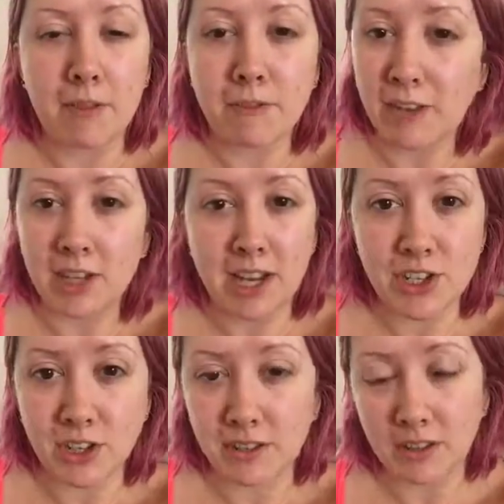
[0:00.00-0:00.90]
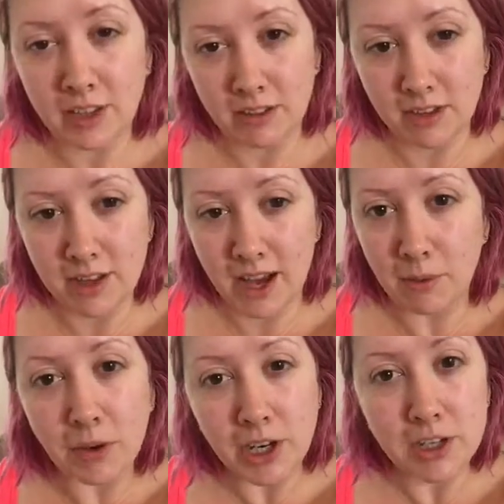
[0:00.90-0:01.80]
foundations and things like
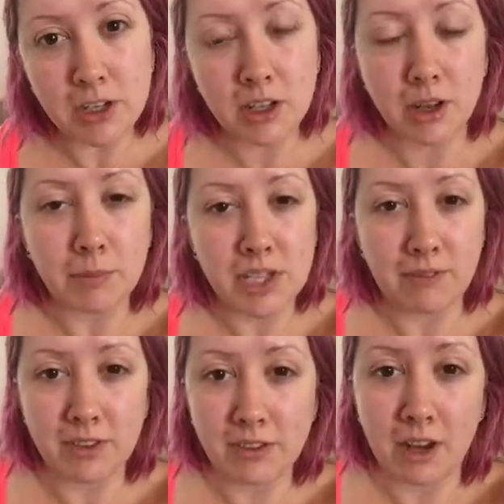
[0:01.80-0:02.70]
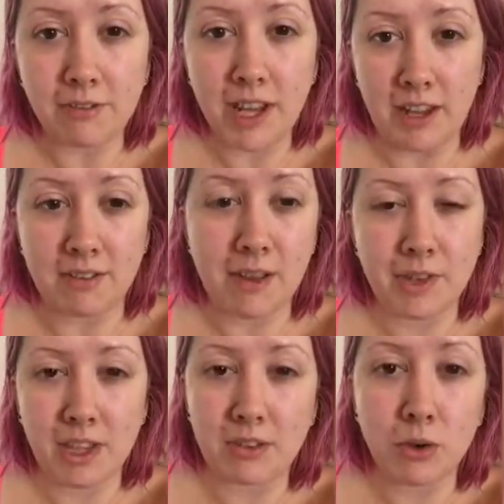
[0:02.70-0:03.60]
that, which number 7 stuff is.
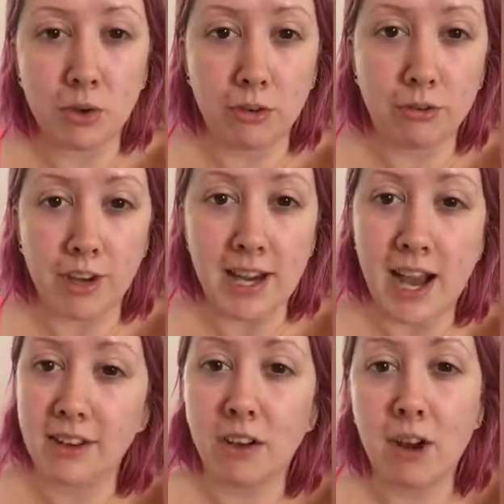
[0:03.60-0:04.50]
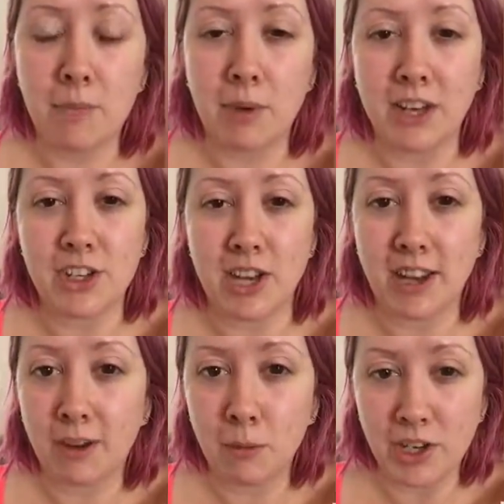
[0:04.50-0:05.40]
Everything's oil free and
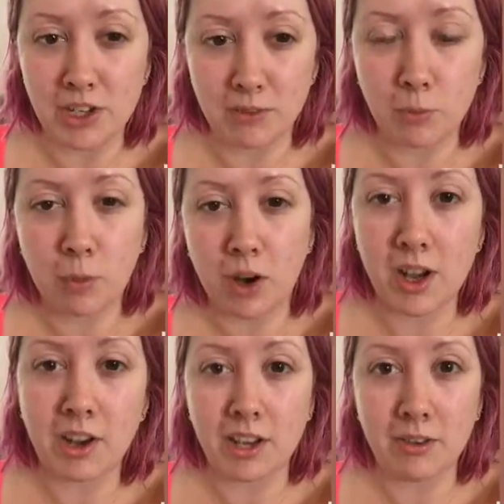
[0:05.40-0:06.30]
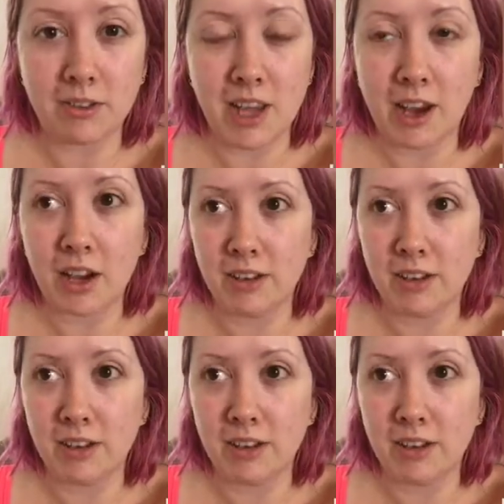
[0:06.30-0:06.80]
hypoallergenic, which is why I use it.